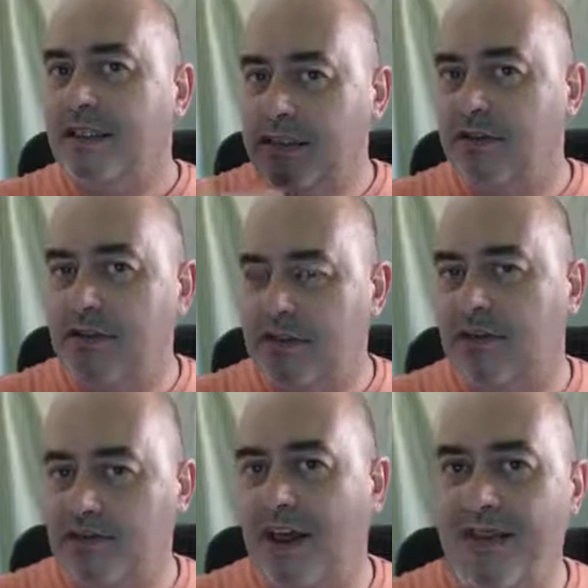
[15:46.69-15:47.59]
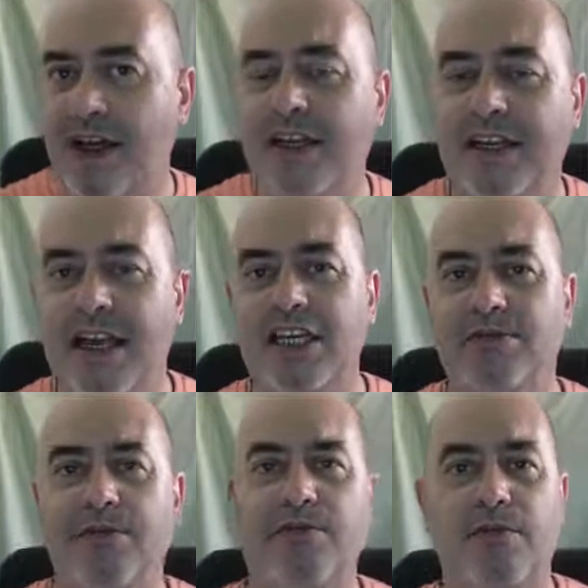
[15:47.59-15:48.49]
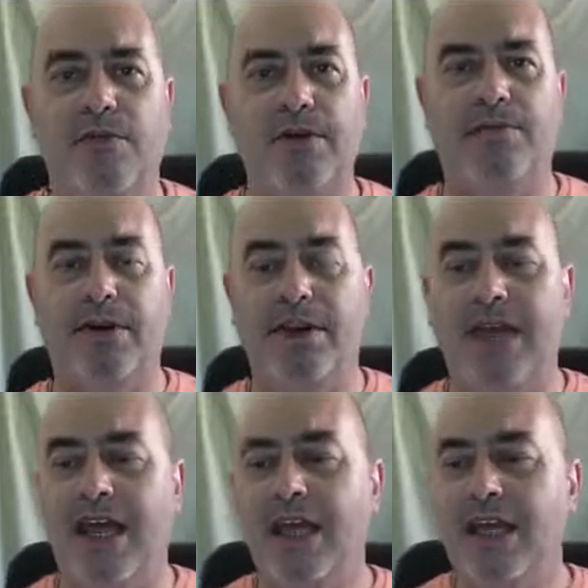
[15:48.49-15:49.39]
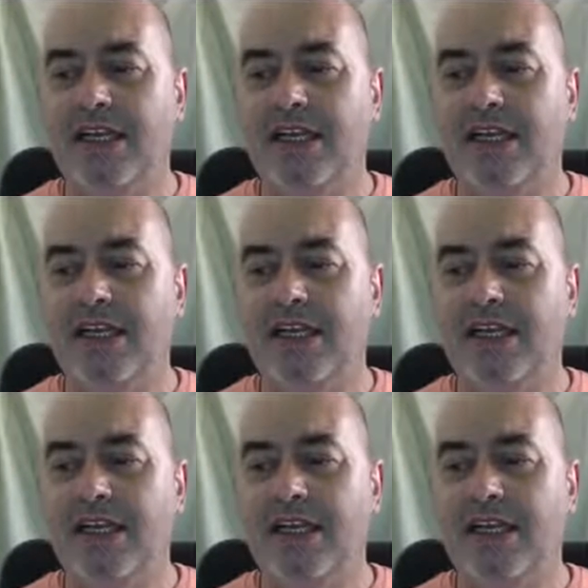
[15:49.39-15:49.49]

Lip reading: to create that engagement with people in there.